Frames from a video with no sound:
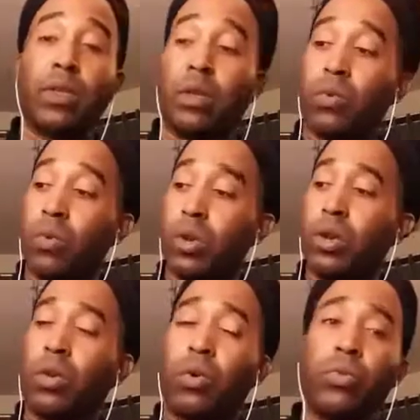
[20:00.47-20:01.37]
we're going
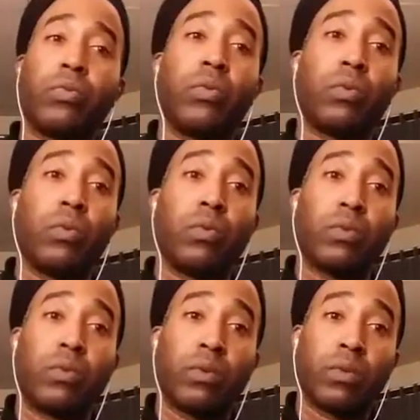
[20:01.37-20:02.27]
to go through
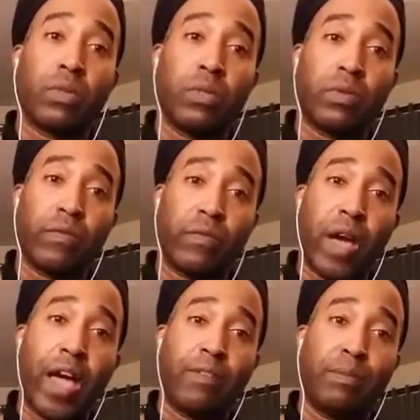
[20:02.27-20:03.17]

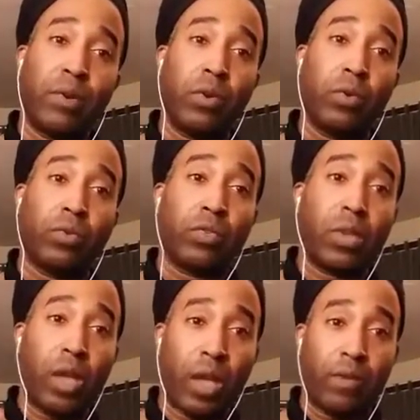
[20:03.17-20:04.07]
5 modes
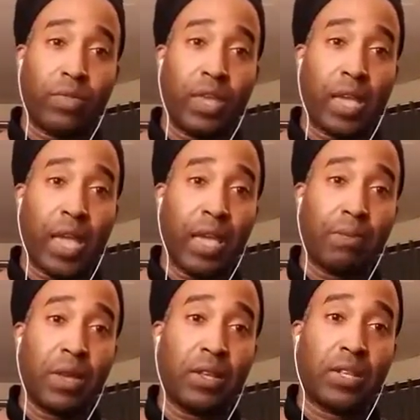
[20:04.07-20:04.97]
of the A
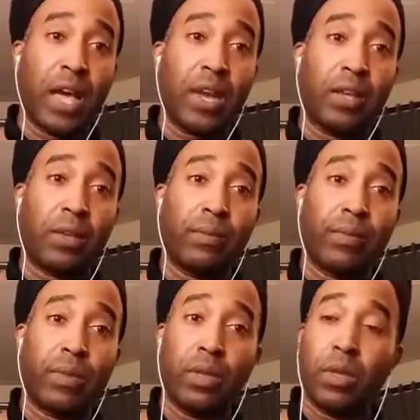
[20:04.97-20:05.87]
pentatonic.
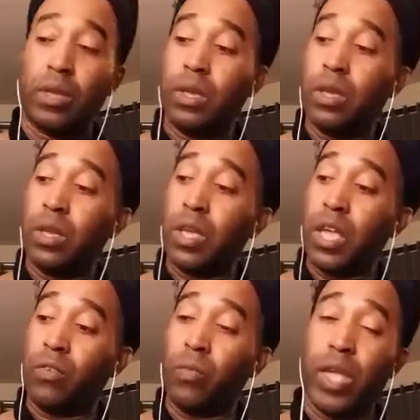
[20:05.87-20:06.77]

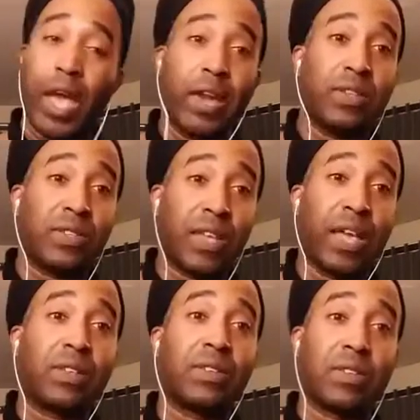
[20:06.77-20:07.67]
If we add a
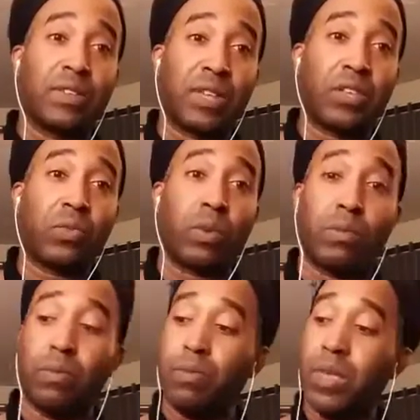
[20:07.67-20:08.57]
6, the 6 would
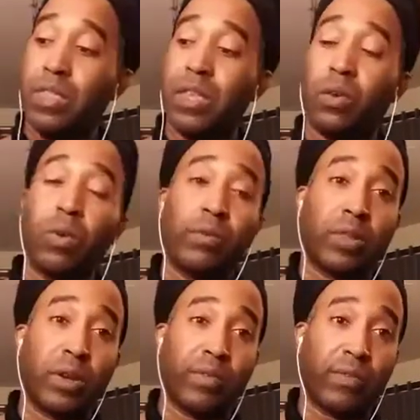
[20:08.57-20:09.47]
be the
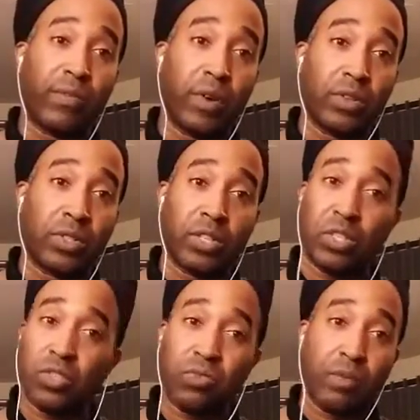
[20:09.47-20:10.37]
equivalent of the first. It
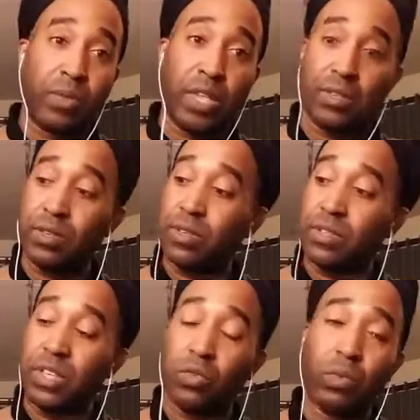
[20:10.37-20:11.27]
just repeats, the
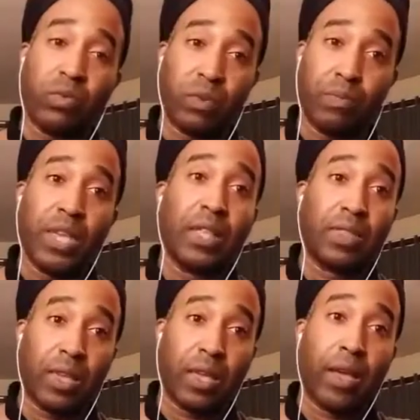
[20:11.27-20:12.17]
6 would repeat
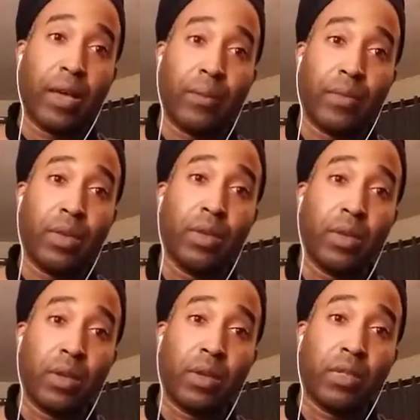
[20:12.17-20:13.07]
the
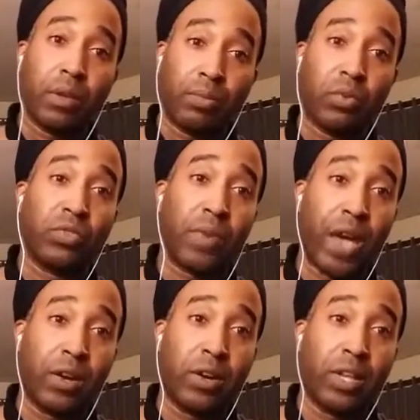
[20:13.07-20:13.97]
blues
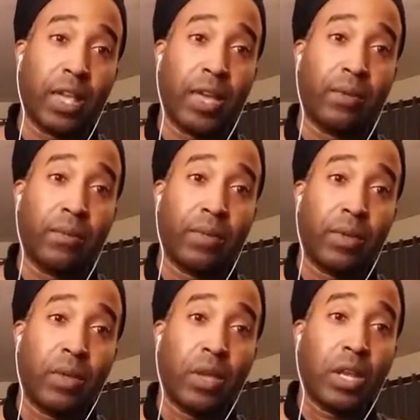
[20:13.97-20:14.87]
pattern again.
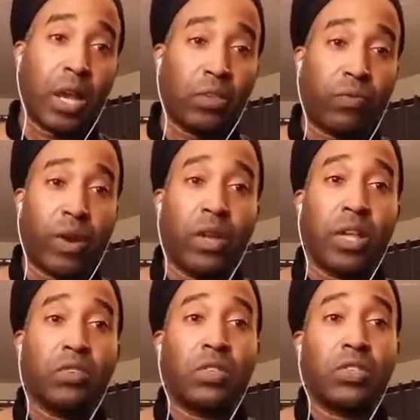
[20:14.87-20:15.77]
Now it's very
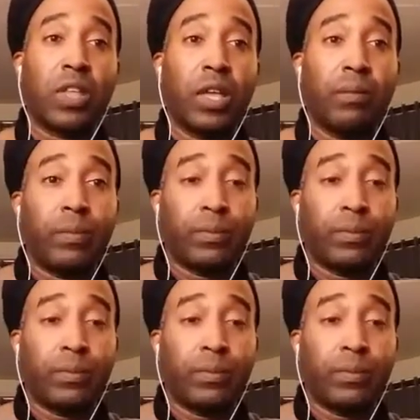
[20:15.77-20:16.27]
interesting